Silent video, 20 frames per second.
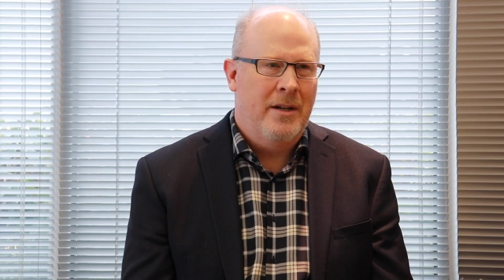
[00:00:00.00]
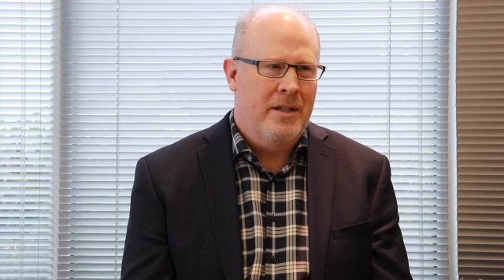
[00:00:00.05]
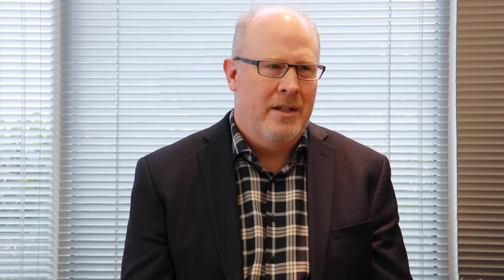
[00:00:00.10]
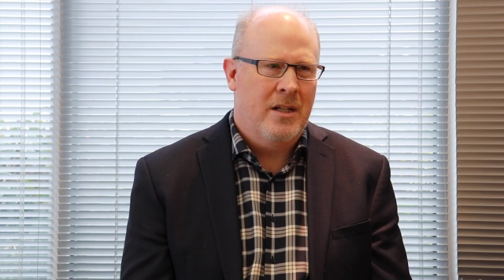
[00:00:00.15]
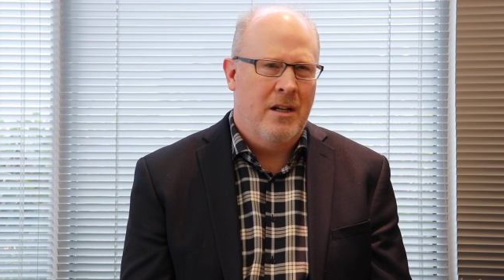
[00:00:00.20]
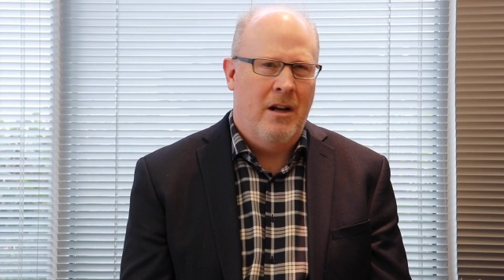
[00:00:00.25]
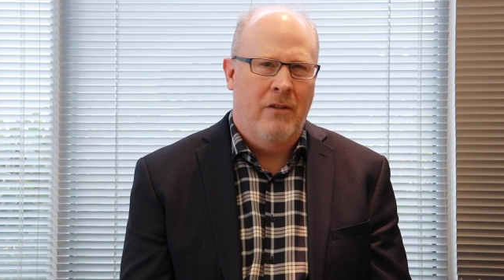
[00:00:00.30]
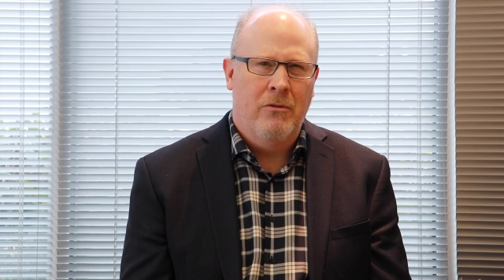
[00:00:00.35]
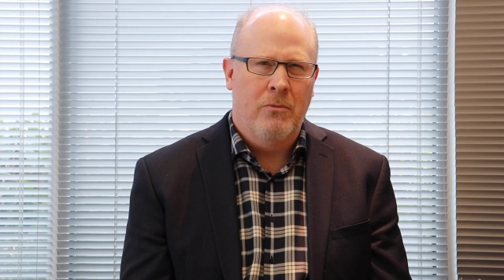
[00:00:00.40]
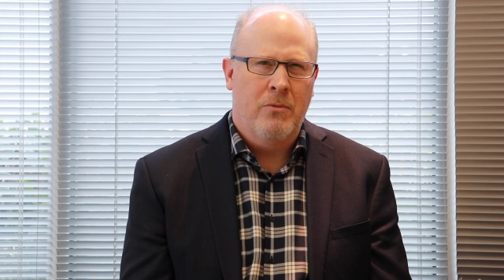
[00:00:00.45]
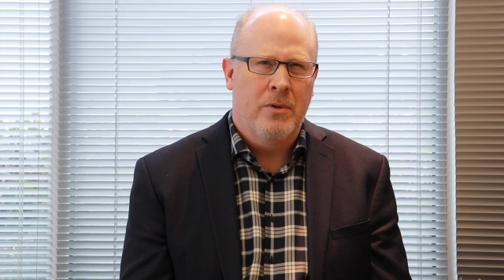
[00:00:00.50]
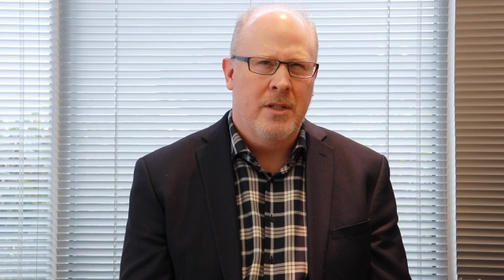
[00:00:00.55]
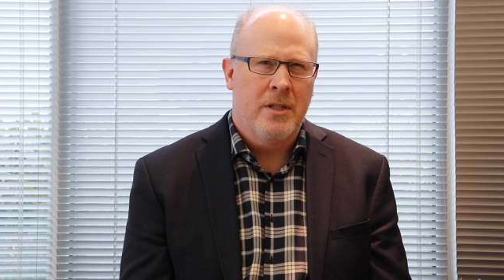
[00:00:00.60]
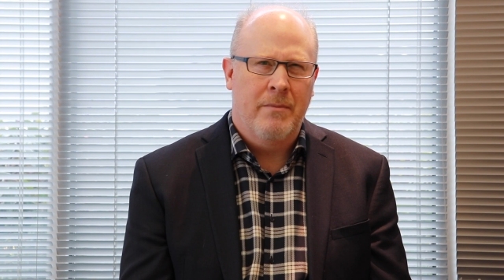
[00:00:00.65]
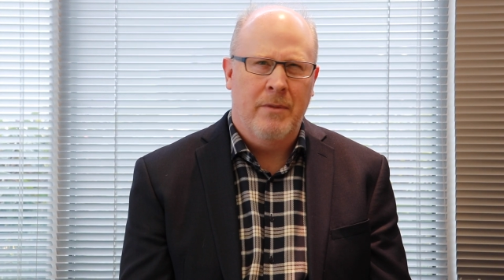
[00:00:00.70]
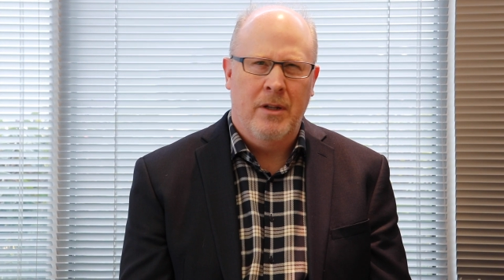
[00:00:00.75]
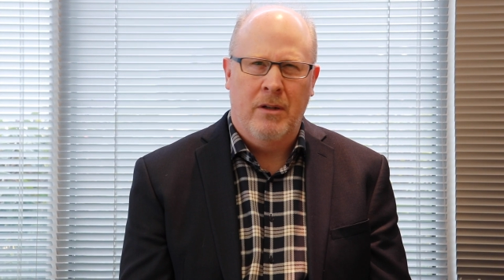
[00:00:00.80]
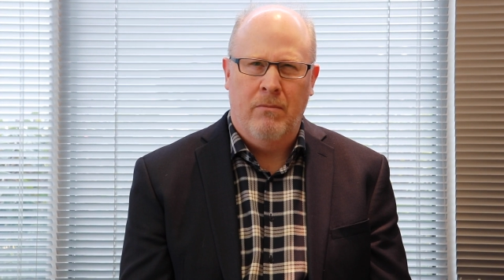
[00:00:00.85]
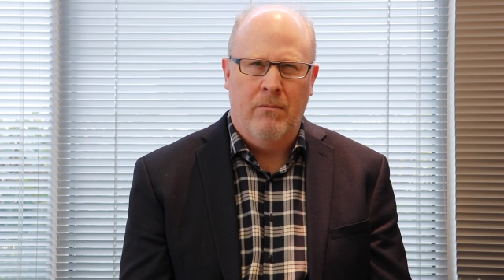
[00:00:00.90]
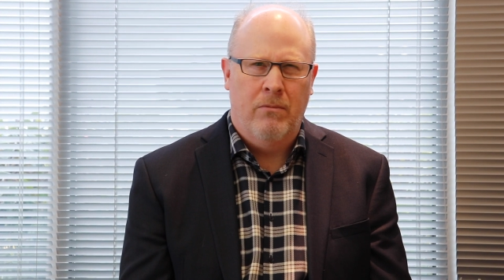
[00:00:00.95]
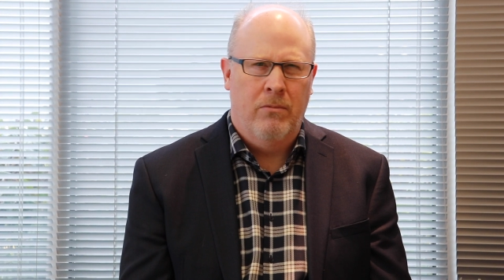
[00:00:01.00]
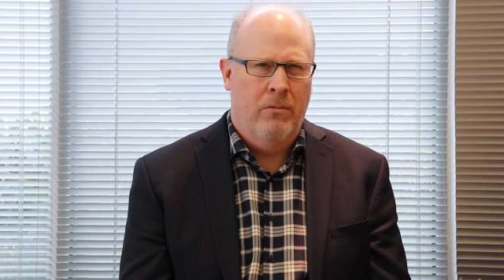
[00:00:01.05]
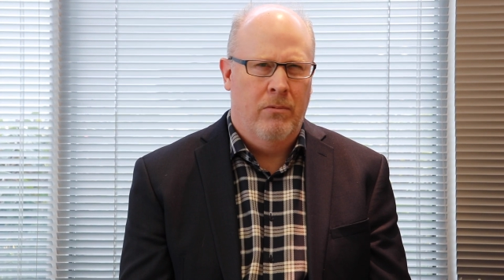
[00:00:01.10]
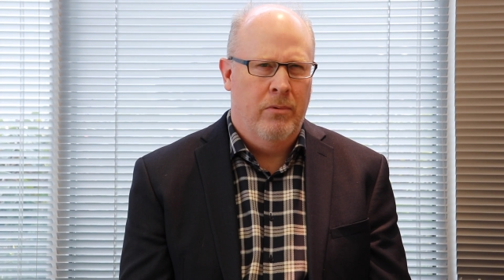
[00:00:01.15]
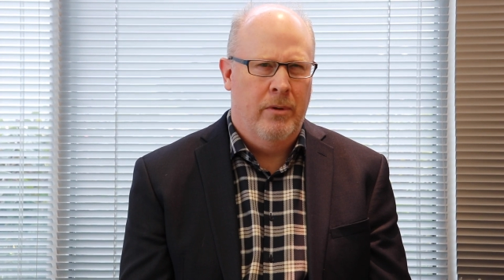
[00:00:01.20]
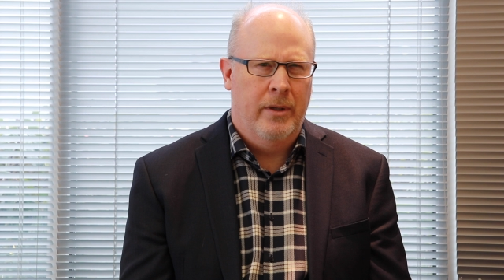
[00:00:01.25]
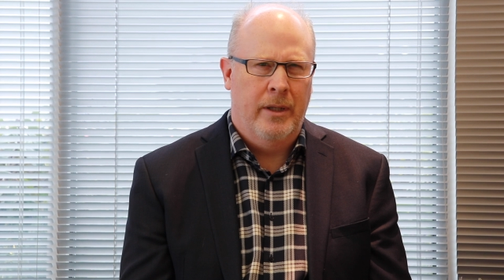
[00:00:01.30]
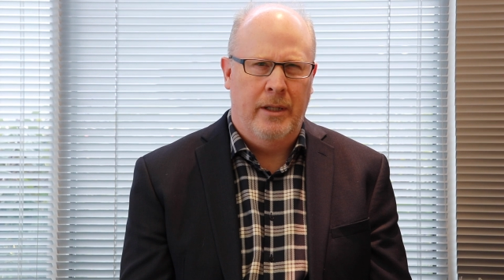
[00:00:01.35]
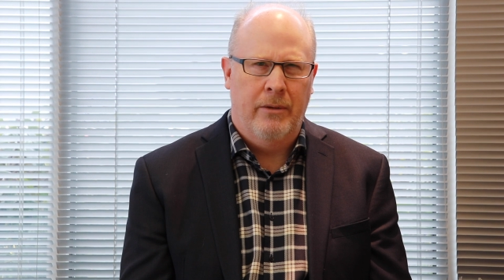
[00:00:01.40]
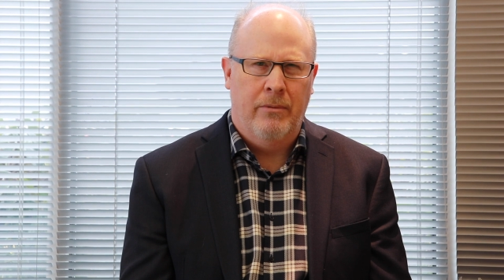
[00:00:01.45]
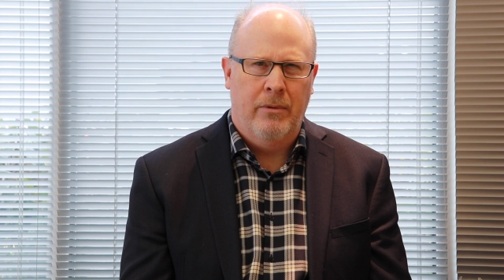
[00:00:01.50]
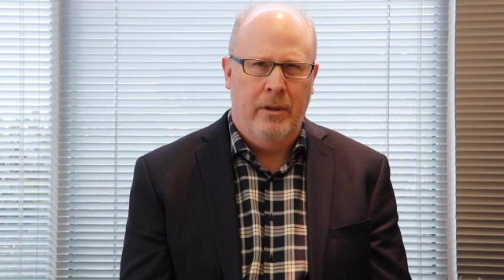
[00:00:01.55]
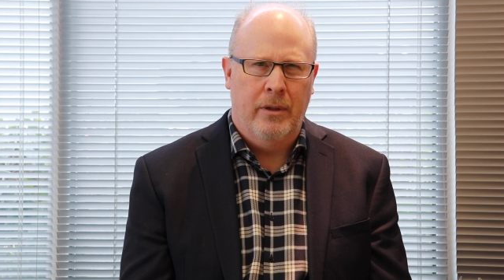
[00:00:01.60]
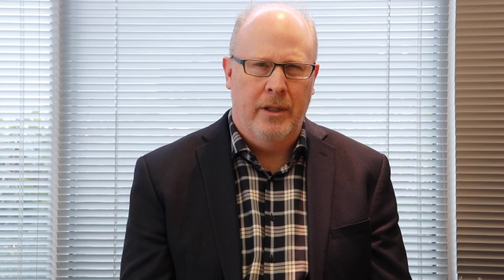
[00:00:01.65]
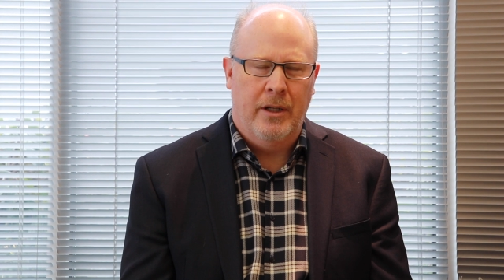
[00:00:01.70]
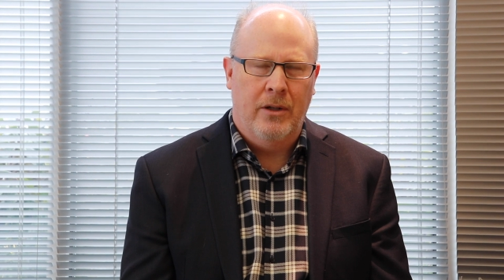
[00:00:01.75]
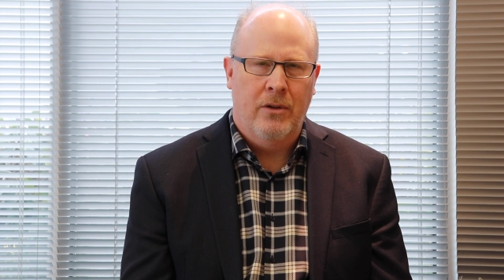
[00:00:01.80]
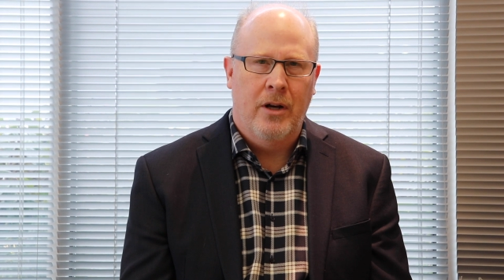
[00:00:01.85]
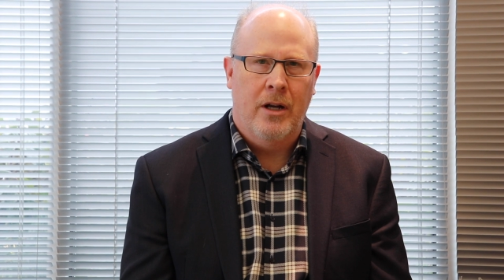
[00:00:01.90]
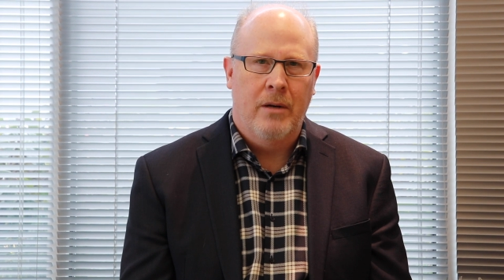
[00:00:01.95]
discovered was something really,
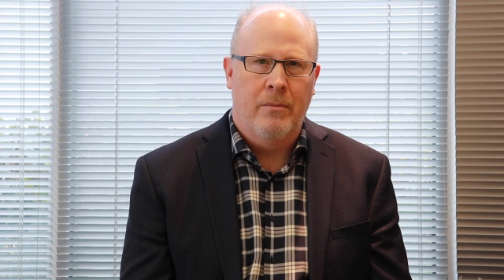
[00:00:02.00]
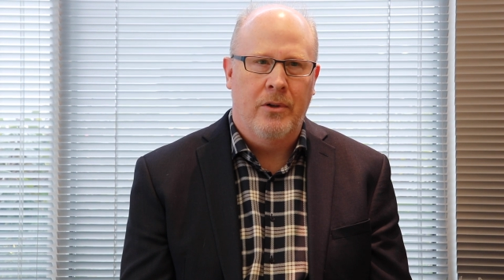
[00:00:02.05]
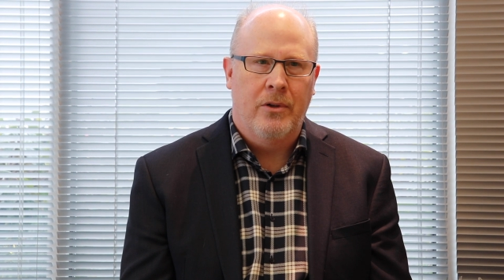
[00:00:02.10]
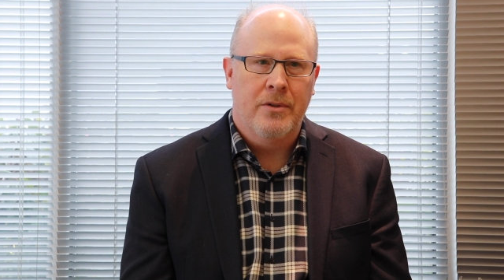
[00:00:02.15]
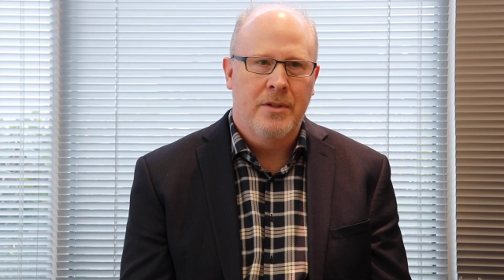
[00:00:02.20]
really incredible.